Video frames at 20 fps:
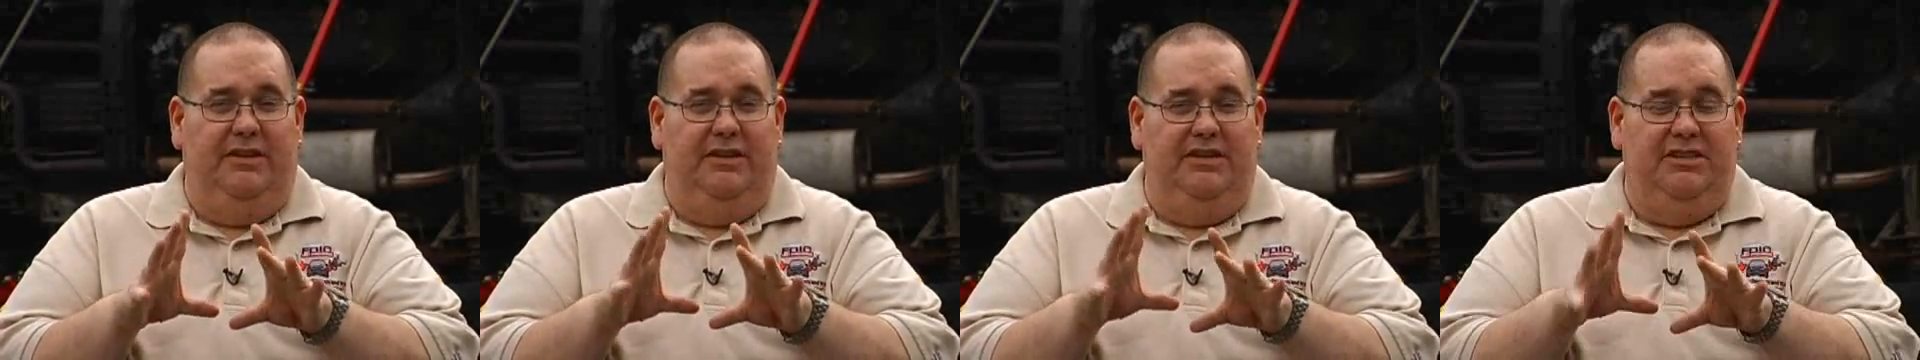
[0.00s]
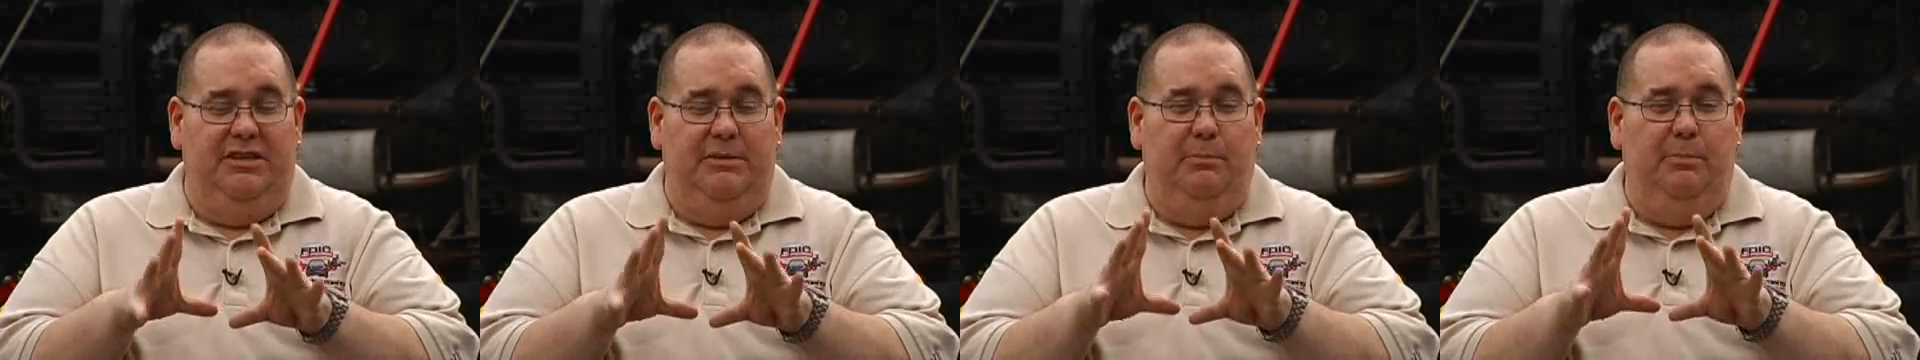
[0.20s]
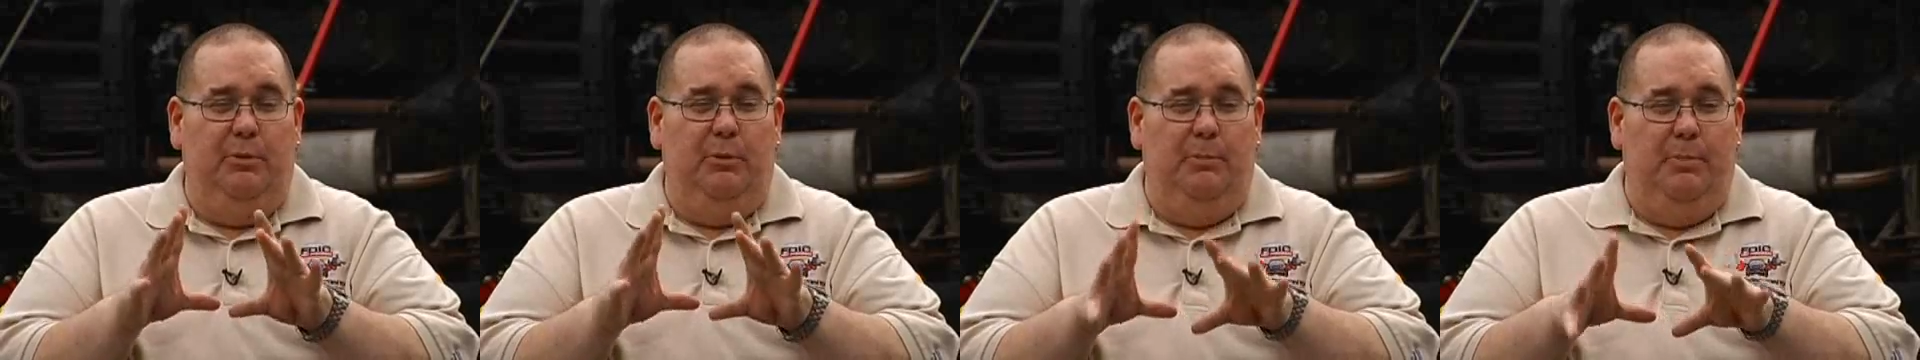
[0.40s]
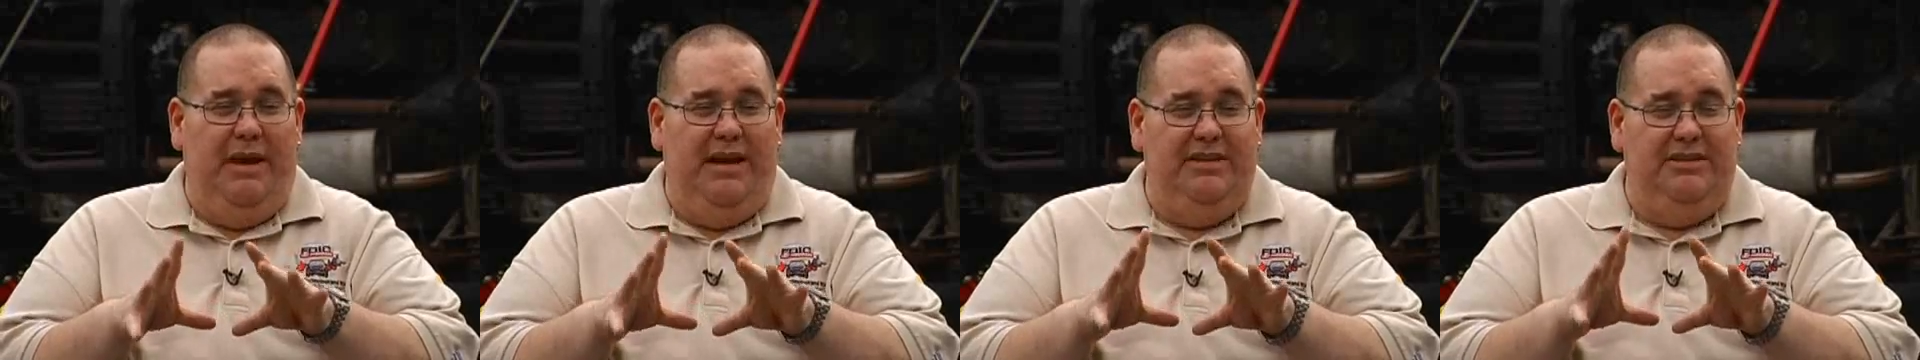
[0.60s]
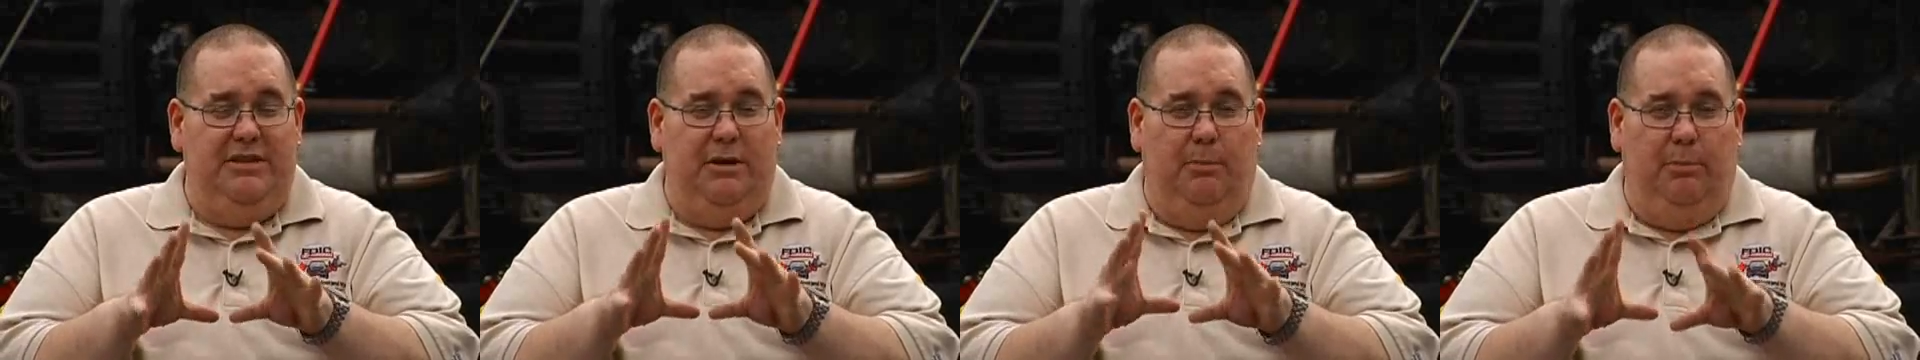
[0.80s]
the simple
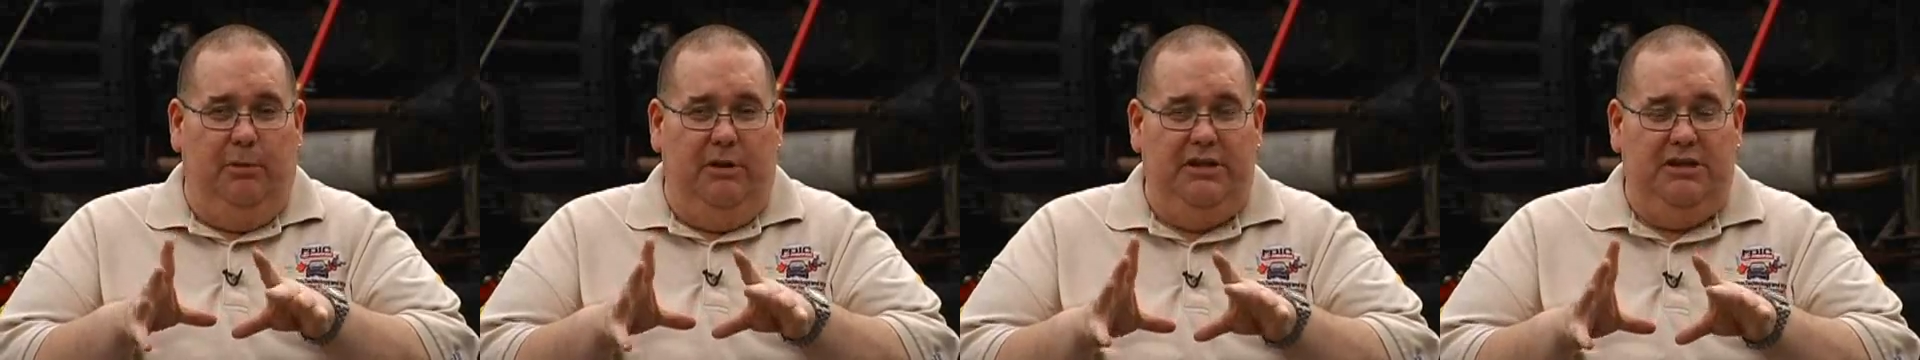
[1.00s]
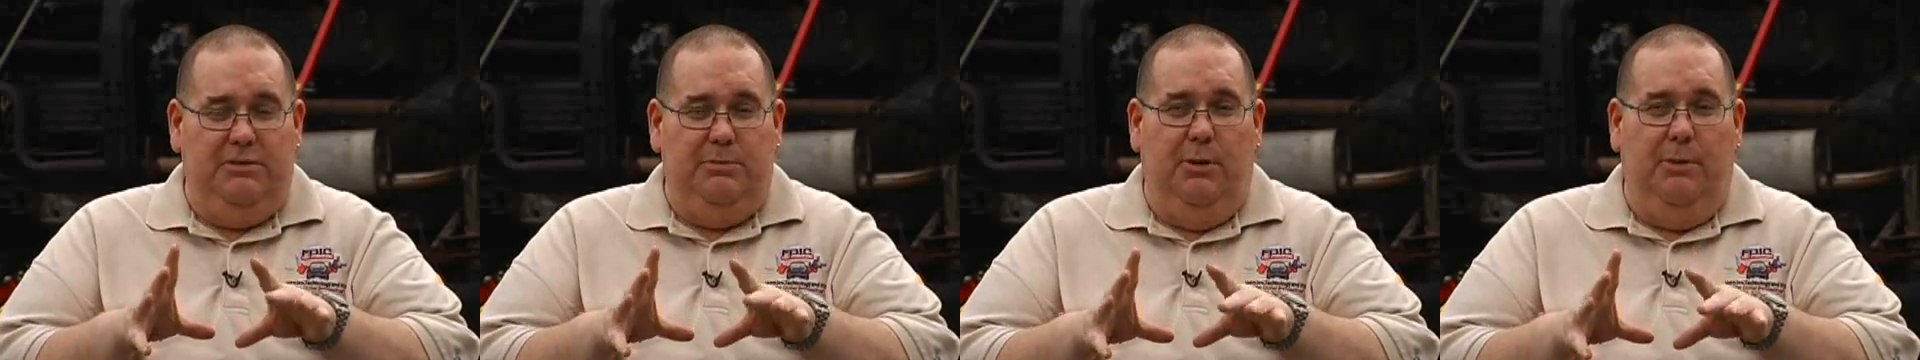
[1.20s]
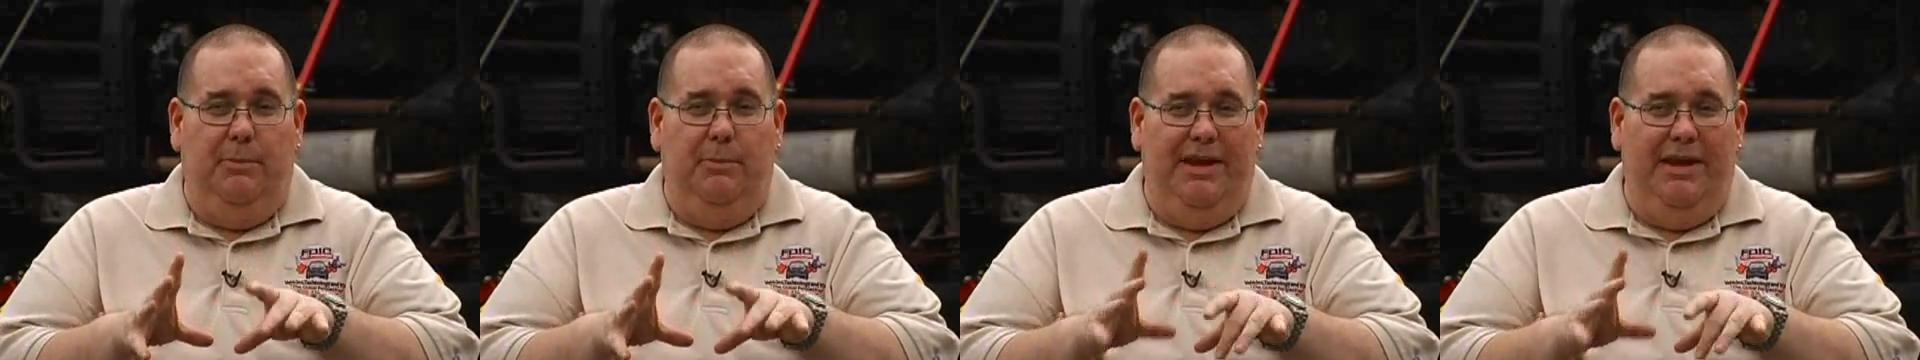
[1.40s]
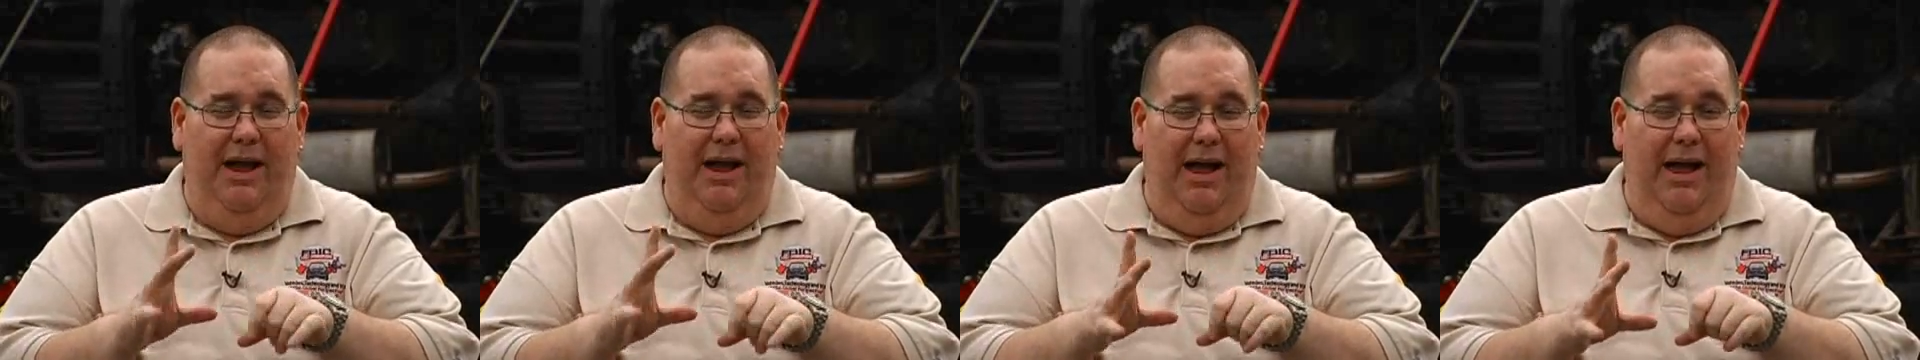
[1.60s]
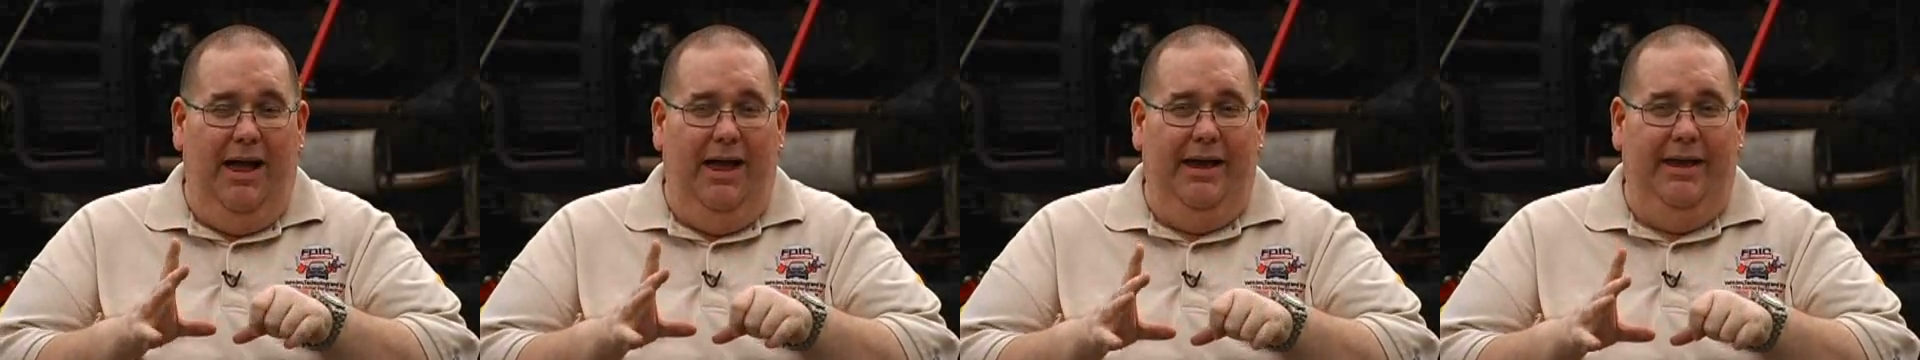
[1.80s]
basic principle
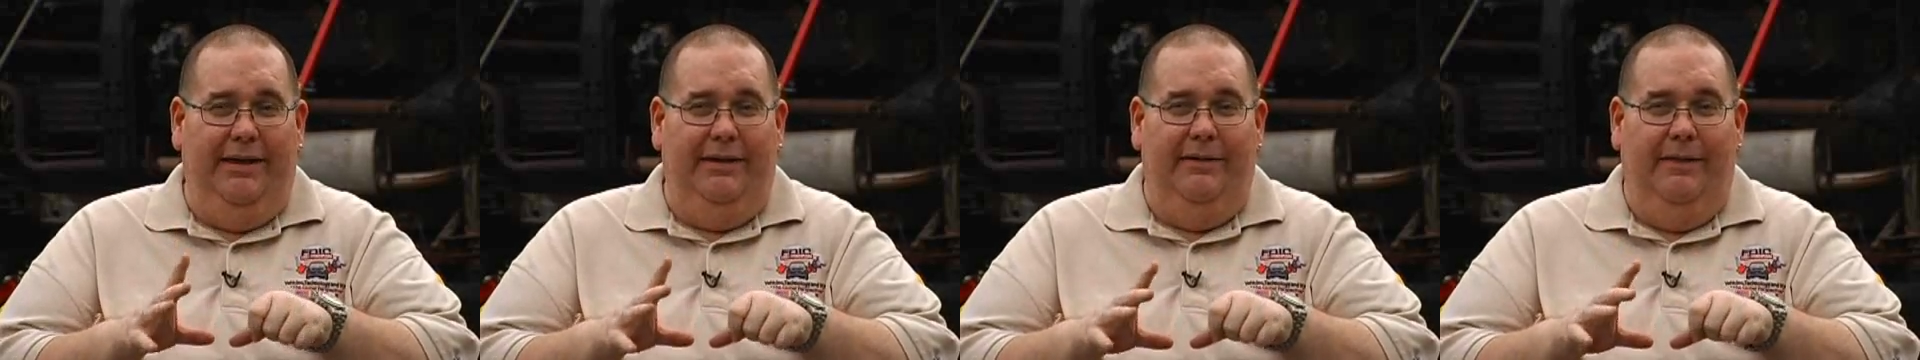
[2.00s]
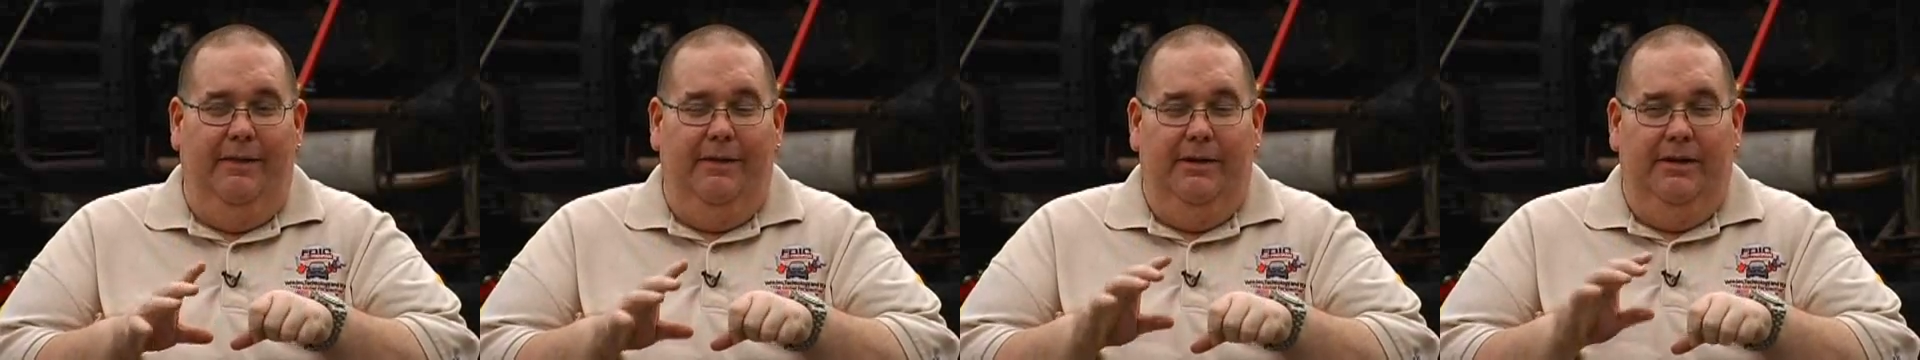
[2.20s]
behind